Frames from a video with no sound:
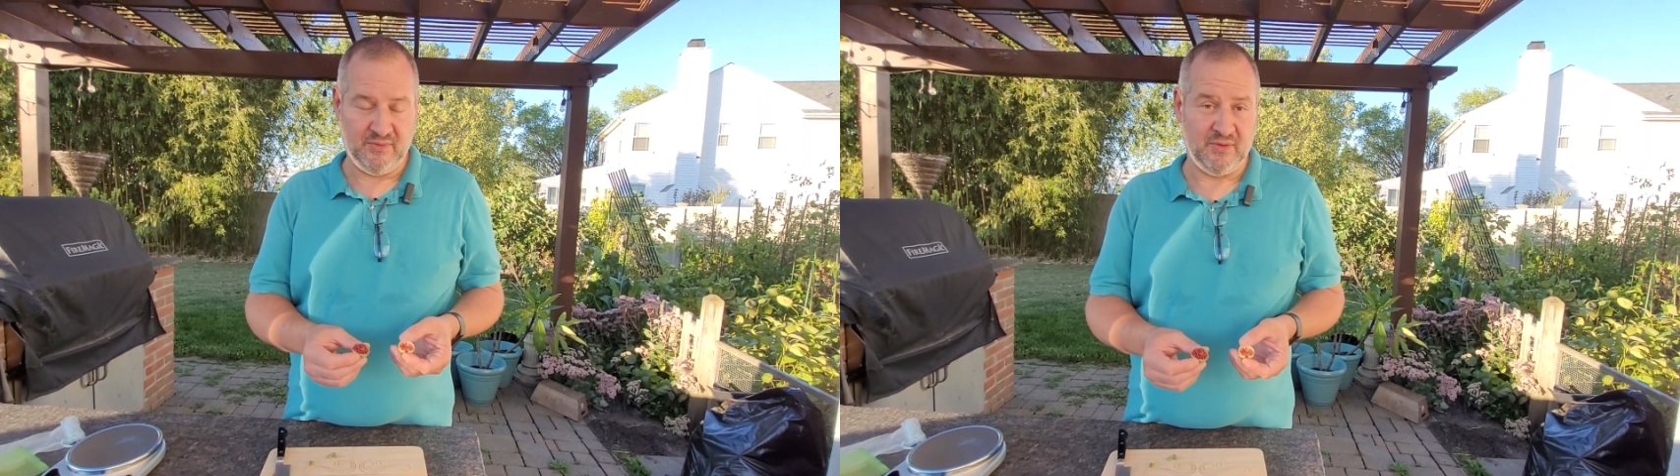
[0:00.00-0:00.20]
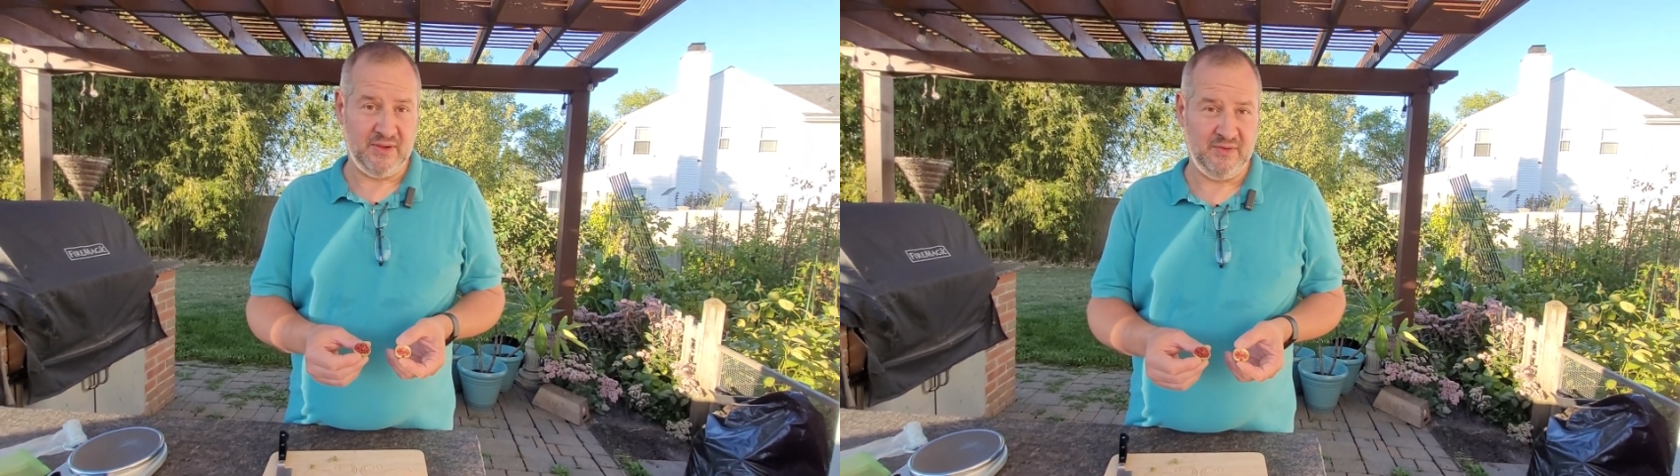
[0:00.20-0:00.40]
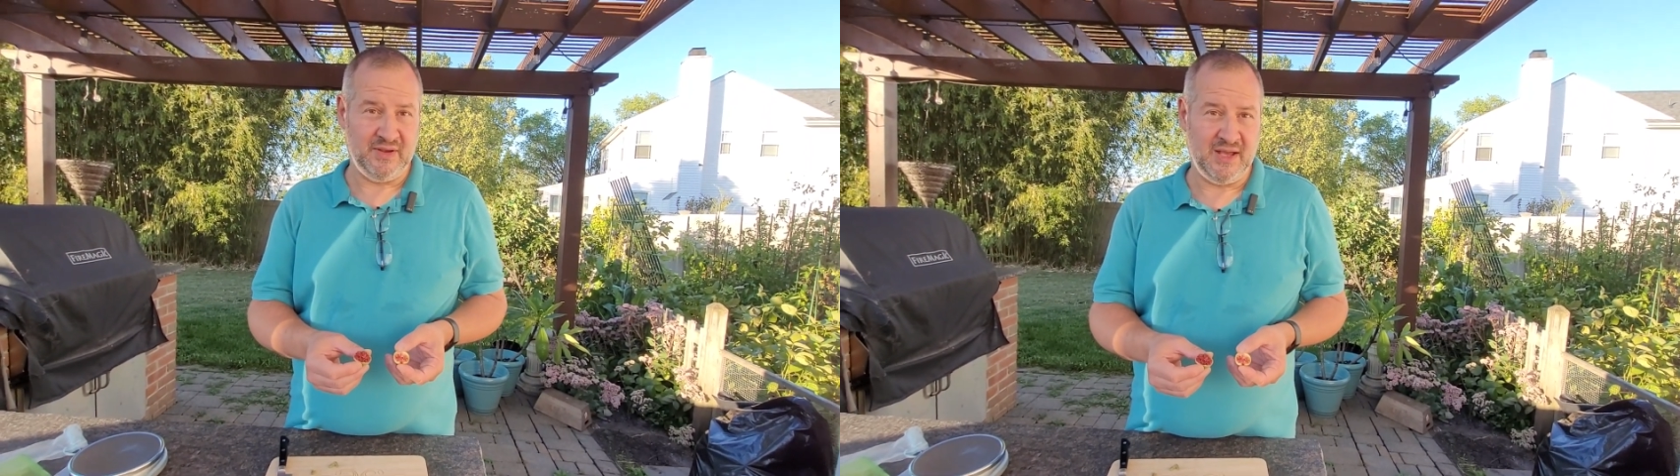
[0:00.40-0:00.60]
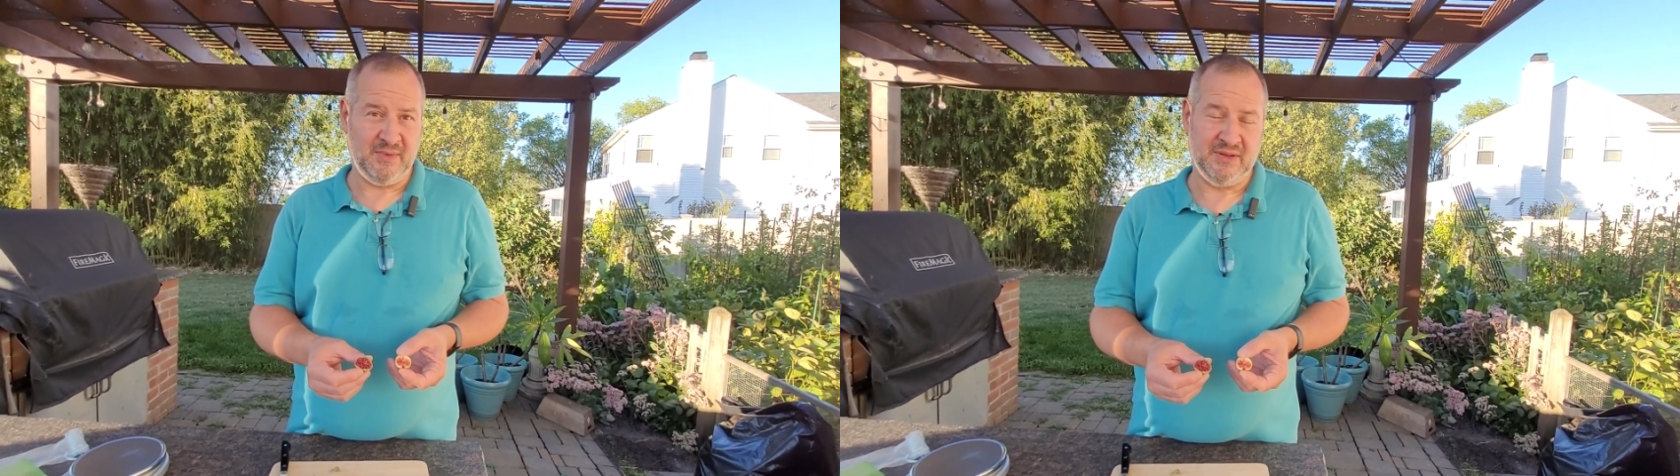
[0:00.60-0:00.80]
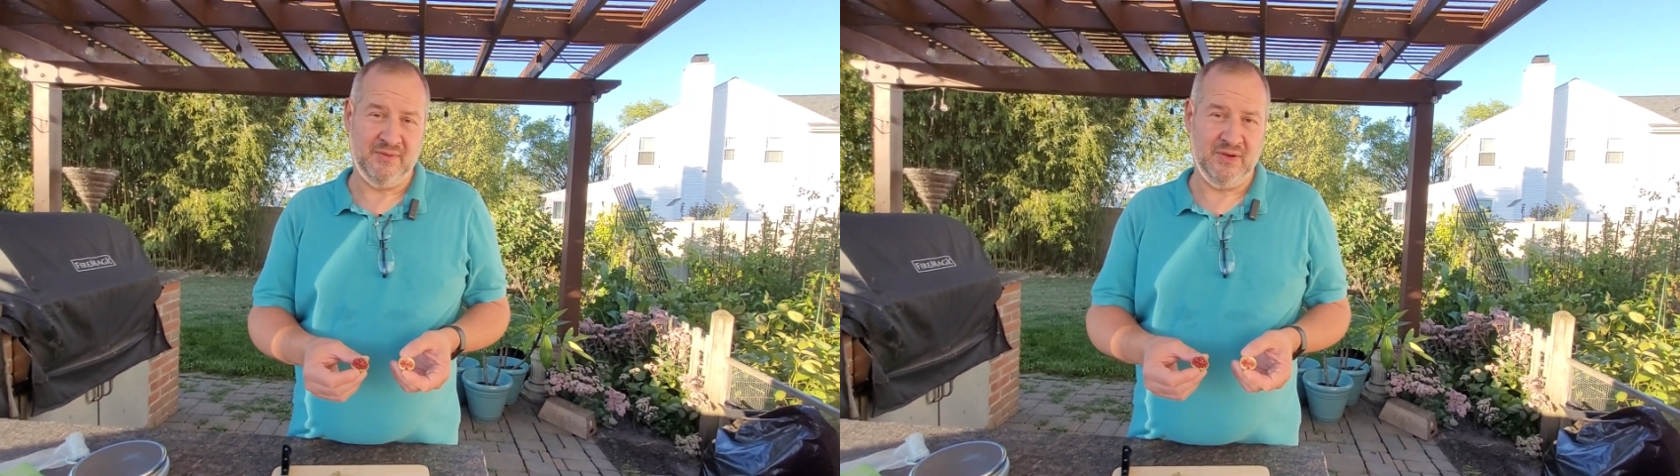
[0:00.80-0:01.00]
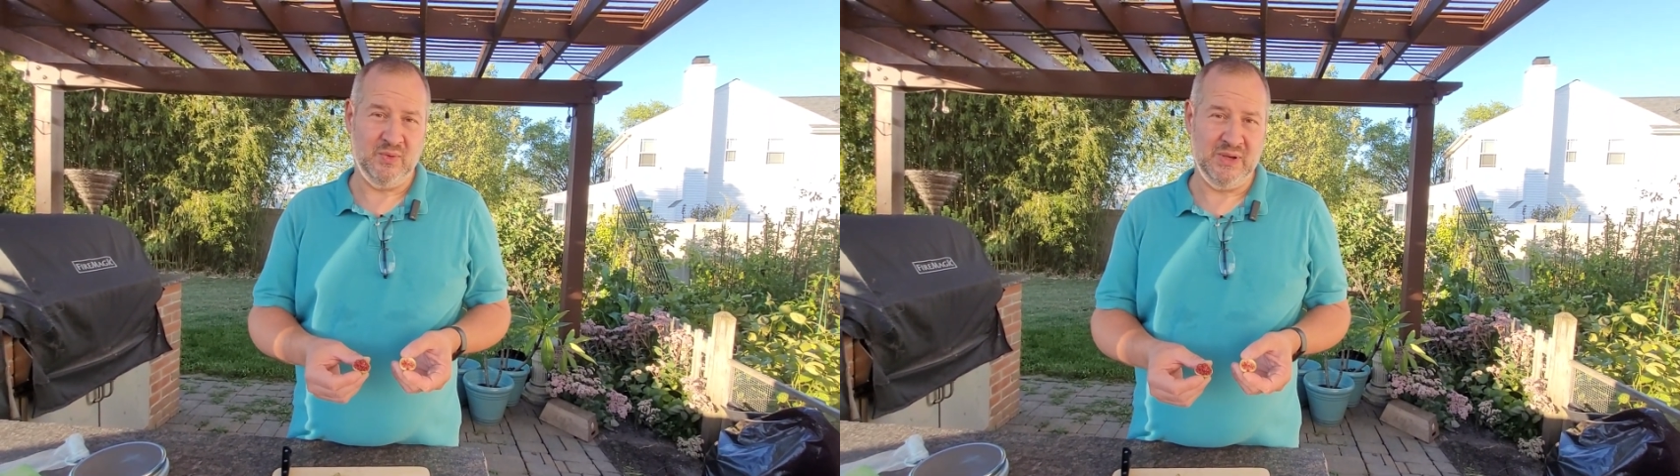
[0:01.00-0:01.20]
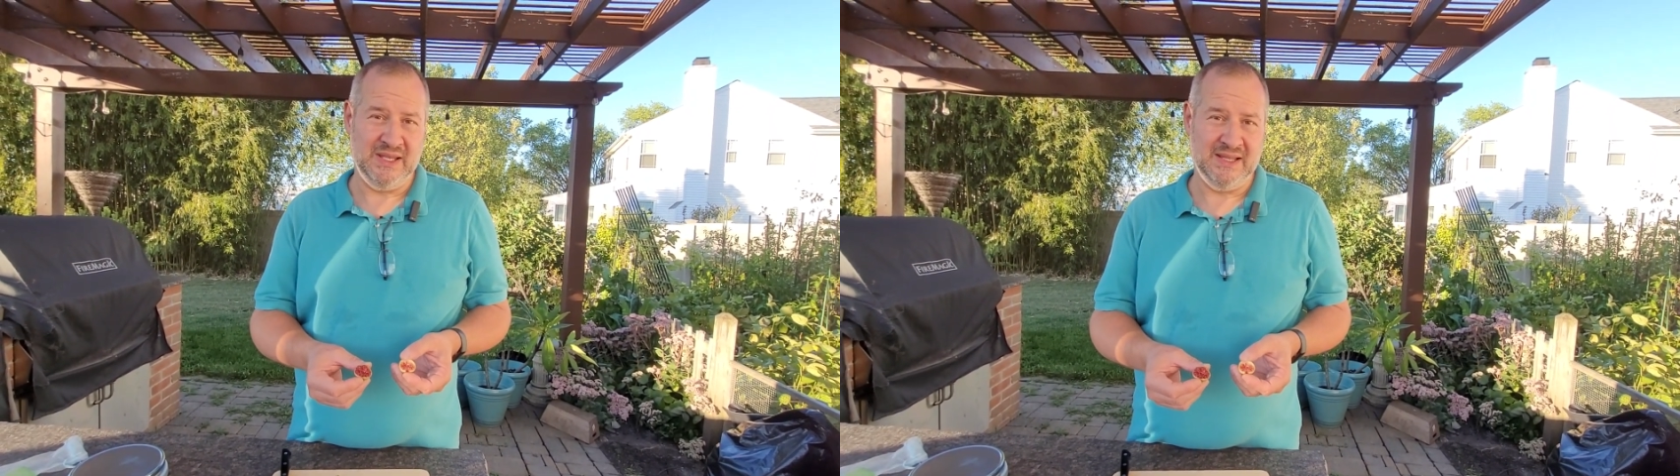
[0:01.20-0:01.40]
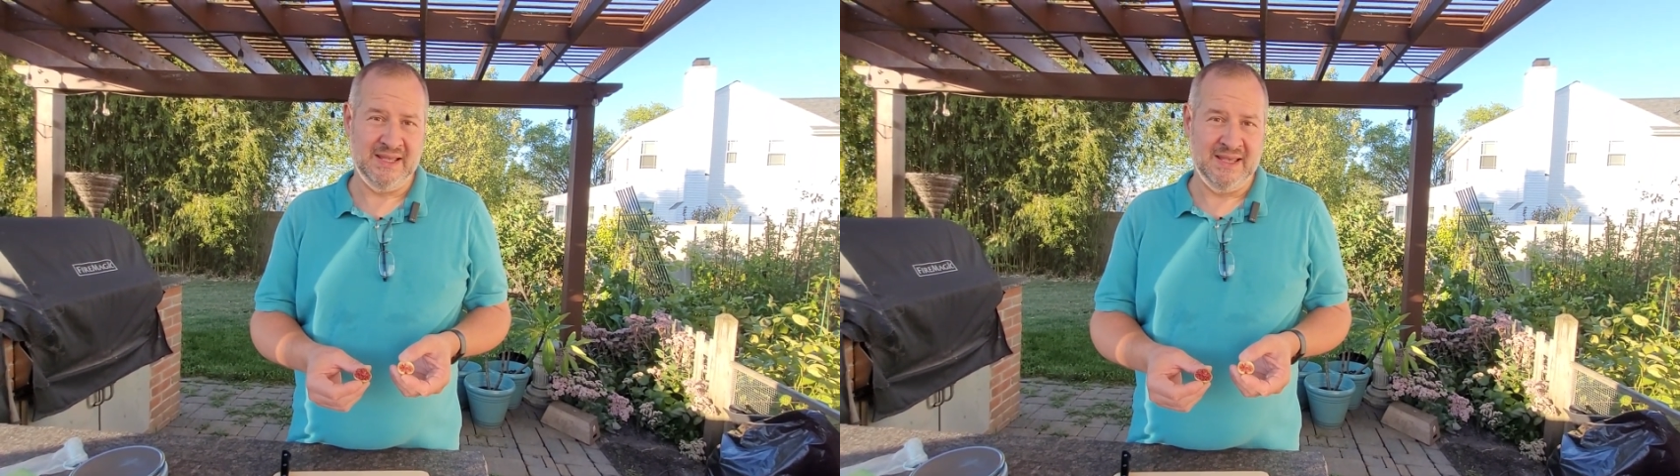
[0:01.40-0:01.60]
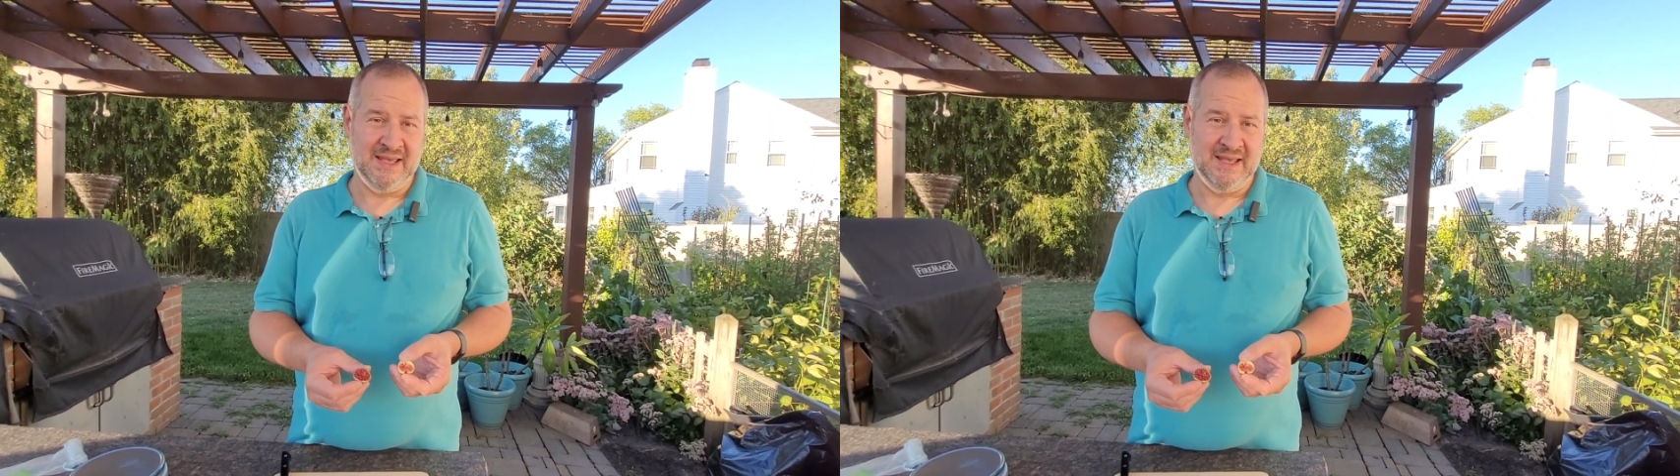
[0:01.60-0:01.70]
for this time on the figween,